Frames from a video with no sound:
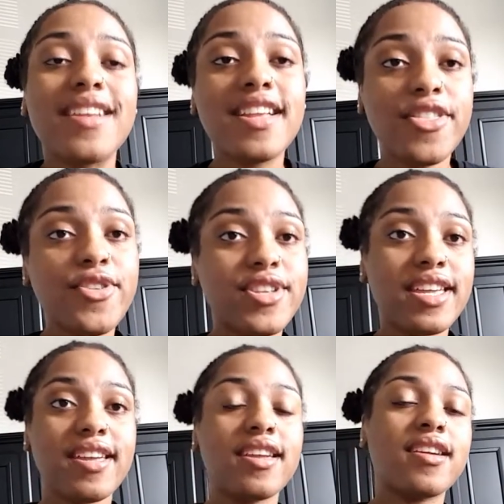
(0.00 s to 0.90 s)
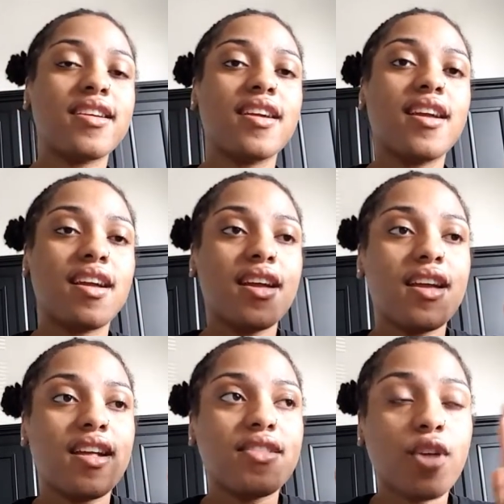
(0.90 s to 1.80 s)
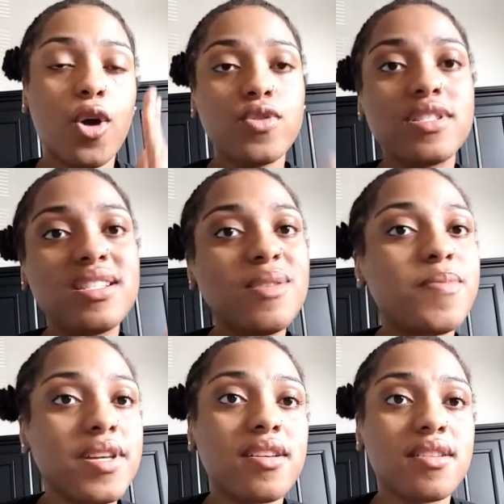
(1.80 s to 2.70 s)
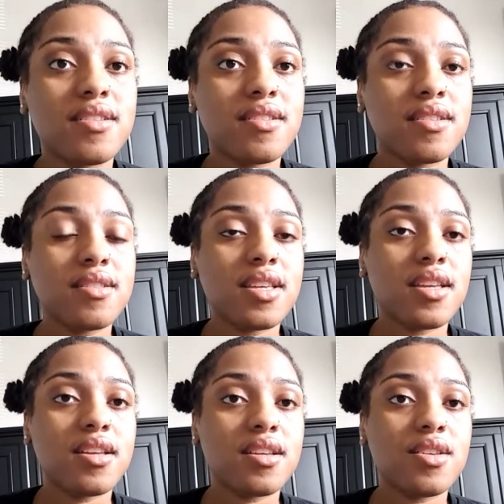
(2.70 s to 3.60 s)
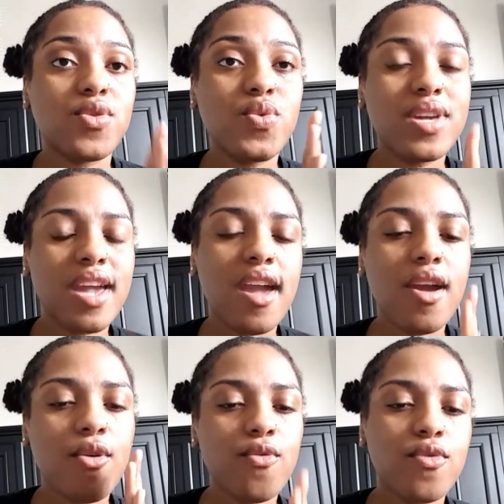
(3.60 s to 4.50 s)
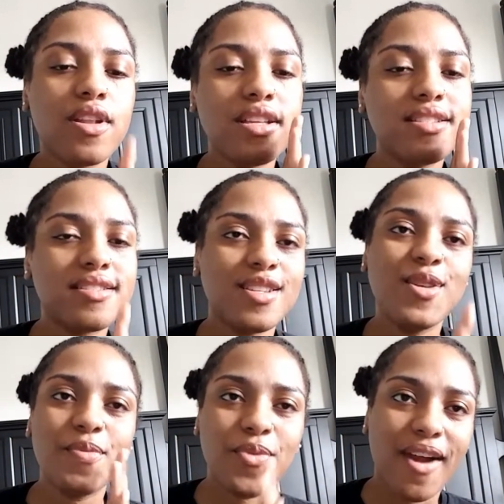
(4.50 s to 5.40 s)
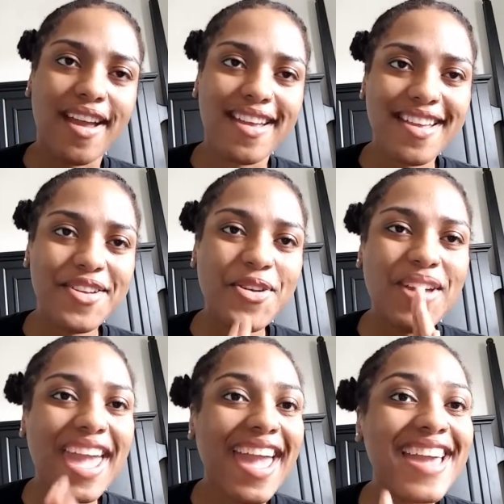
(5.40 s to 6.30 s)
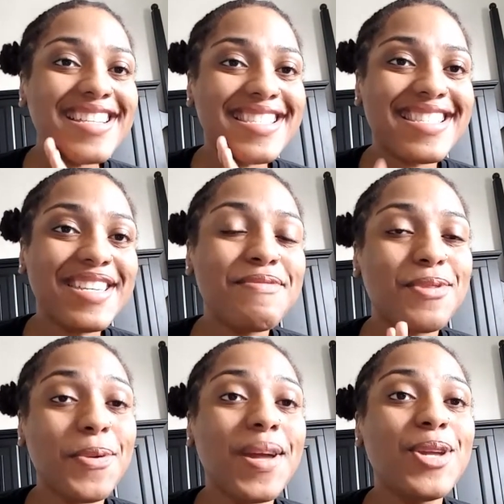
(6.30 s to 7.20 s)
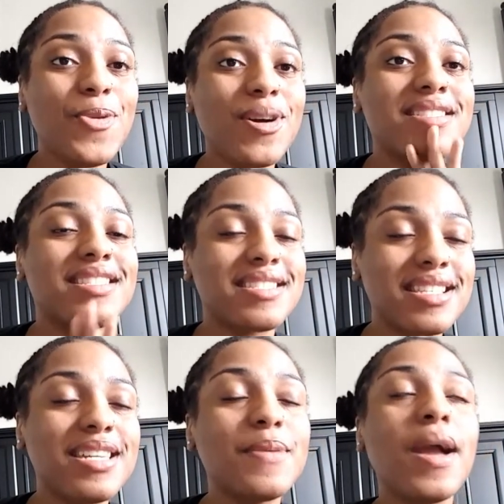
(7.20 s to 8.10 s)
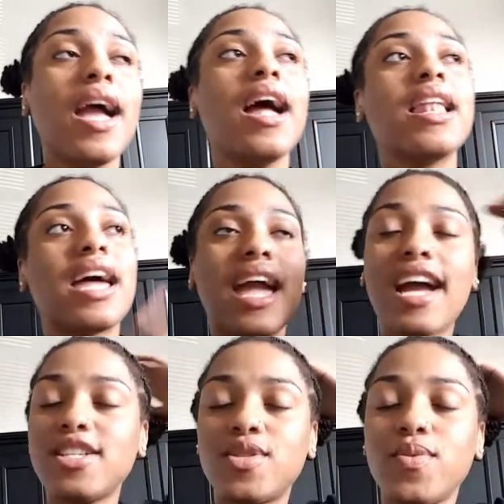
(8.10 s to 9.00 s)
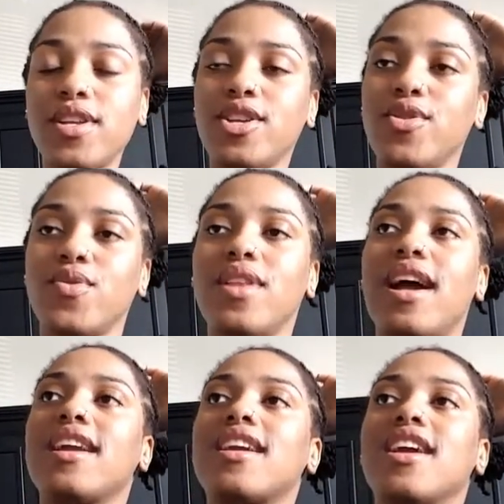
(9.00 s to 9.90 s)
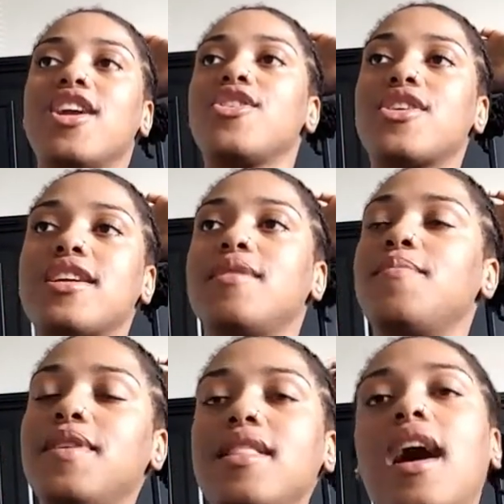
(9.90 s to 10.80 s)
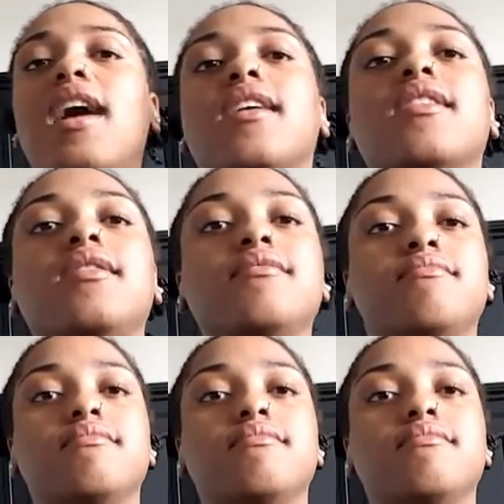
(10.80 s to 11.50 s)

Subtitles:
Another thing, the whole sleeping thing. You can't really sleep right. You can't sleep the way you want to sleep. Like, I swear to you, like, you're gonna be like,